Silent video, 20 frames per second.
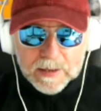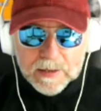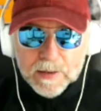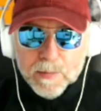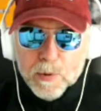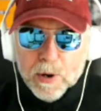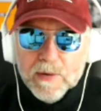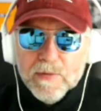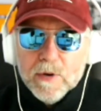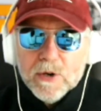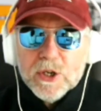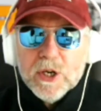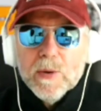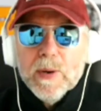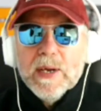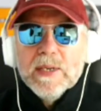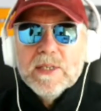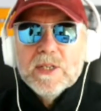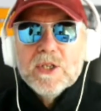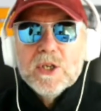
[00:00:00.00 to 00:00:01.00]
the Breakfast Show
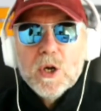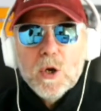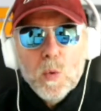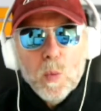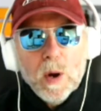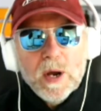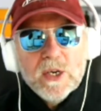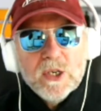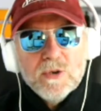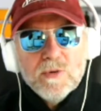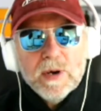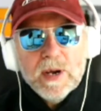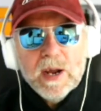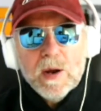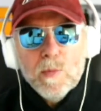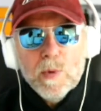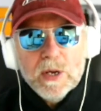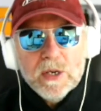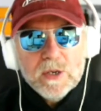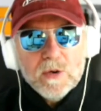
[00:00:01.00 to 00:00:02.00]
is a two way street
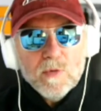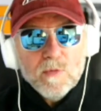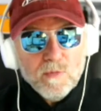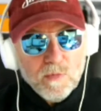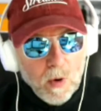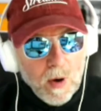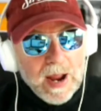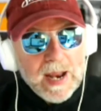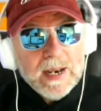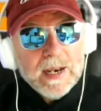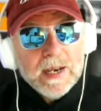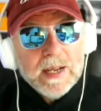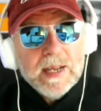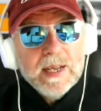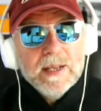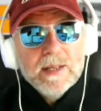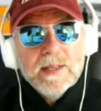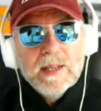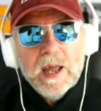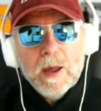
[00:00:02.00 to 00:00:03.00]
in which,
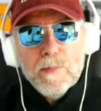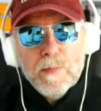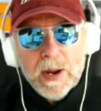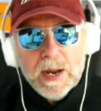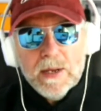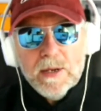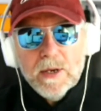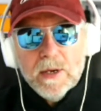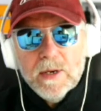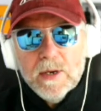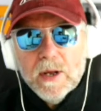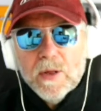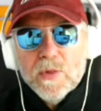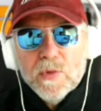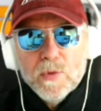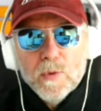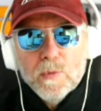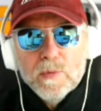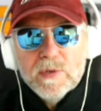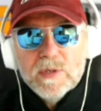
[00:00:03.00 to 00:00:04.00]
rightly, the opinion and
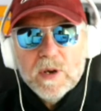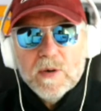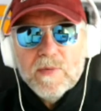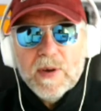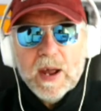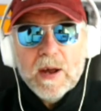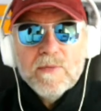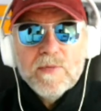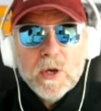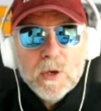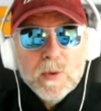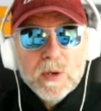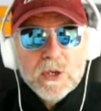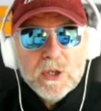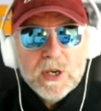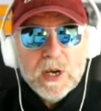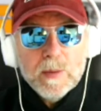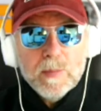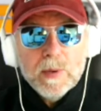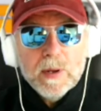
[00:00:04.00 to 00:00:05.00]
thoughts of our
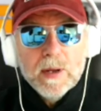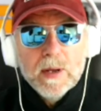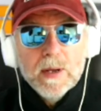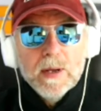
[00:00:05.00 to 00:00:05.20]
viewership